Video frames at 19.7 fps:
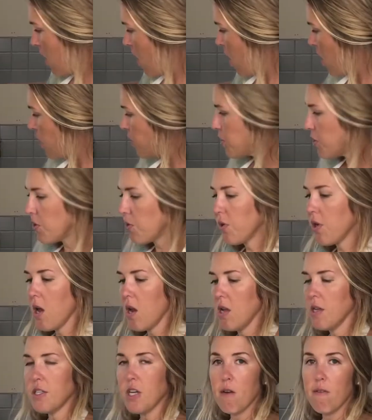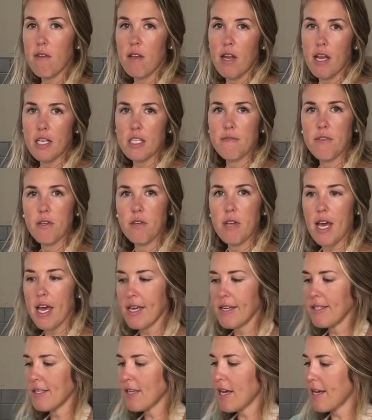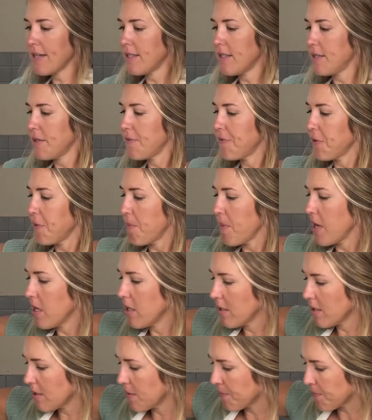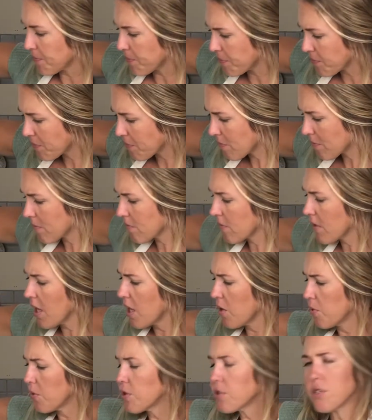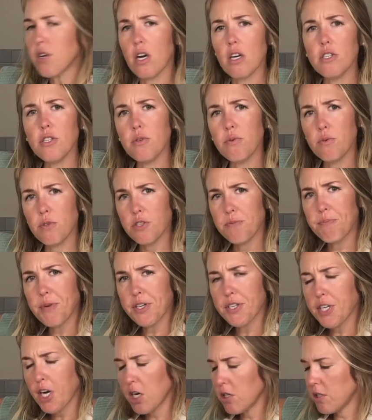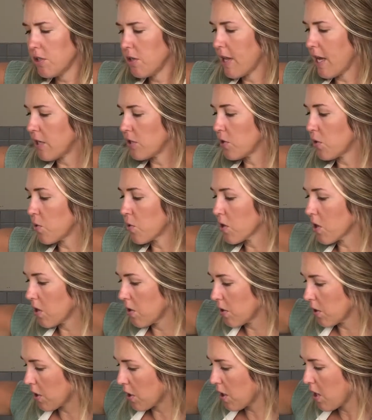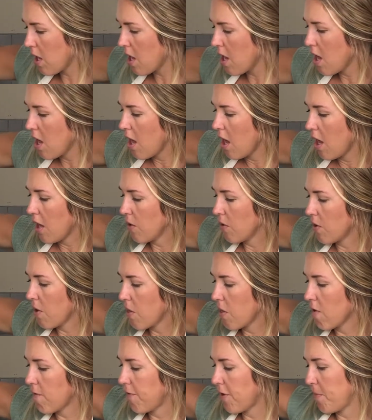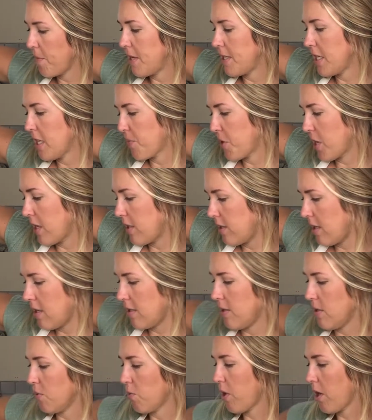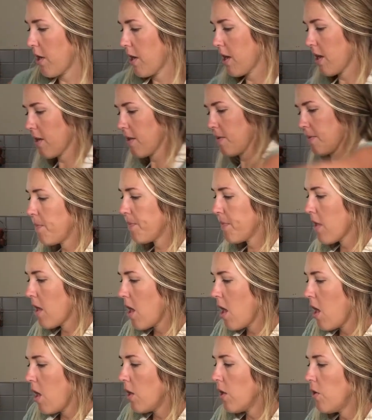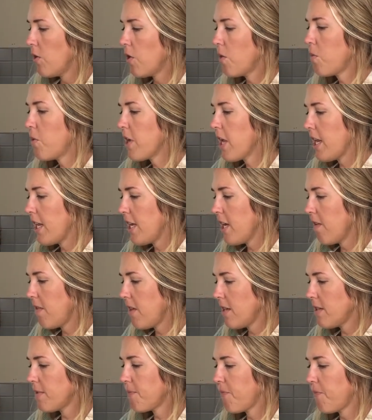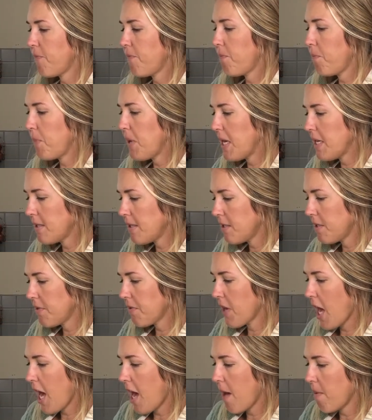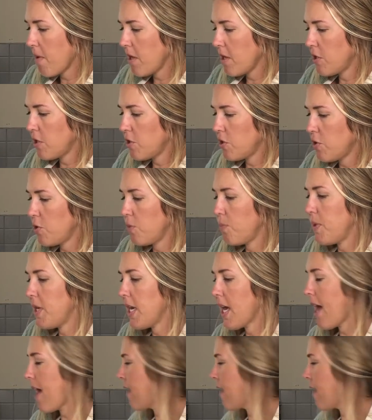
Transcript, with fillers: So you'll notice over the next few days as this ferments, it will start to return to that dull color, and you'll know the fermenting process is working. You don't want any of these pieces of cabbage to be out